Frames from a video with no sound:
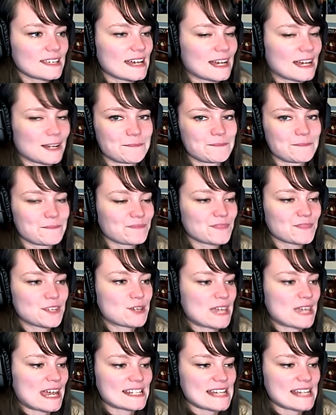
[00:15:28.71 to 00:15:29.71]
Yeah. You
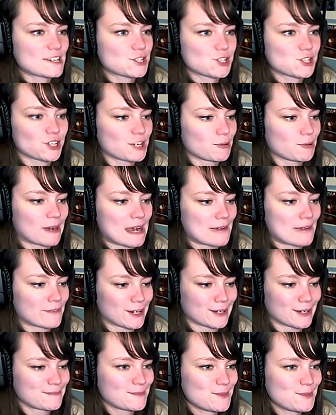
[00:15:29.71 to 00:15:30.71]
can't actually oh.
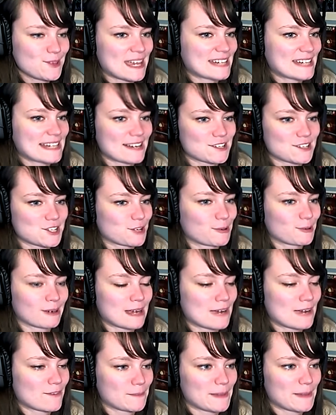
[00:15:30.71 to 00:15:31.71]
recover. You can't actually
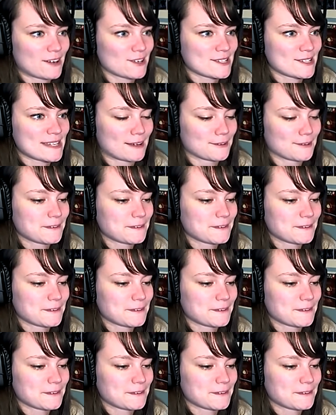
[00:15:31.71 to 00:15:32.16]
recover by Wait yourself.